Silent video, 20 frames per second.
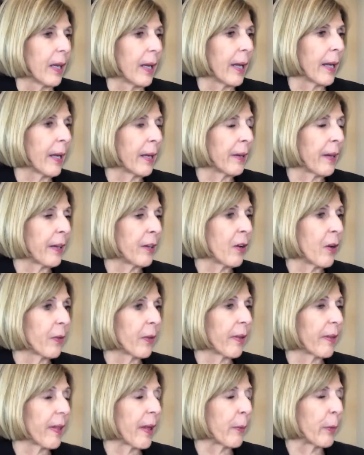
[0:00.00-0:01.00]
And I know
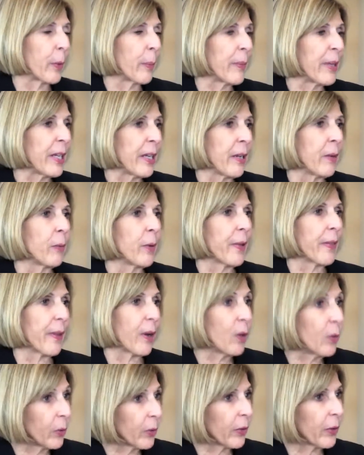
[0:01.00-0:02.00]
that they were meeting with the
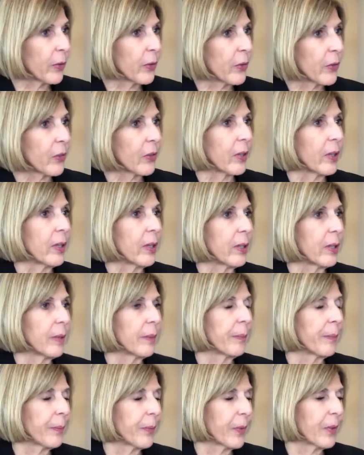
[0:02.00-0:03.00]
owners,
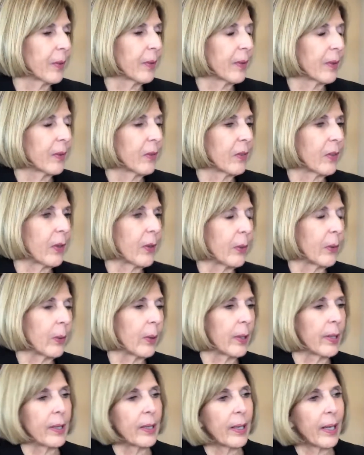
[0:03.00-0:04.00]
so
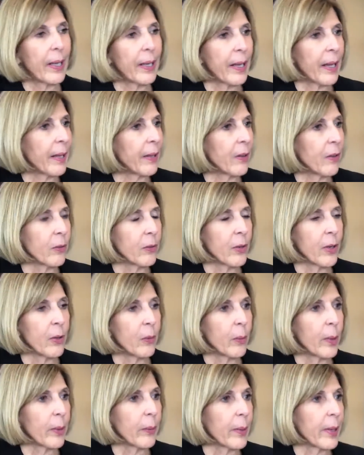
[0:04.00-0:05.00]
I don't know
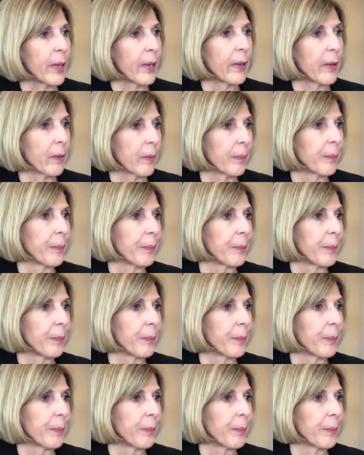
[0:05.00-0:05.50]
where we are.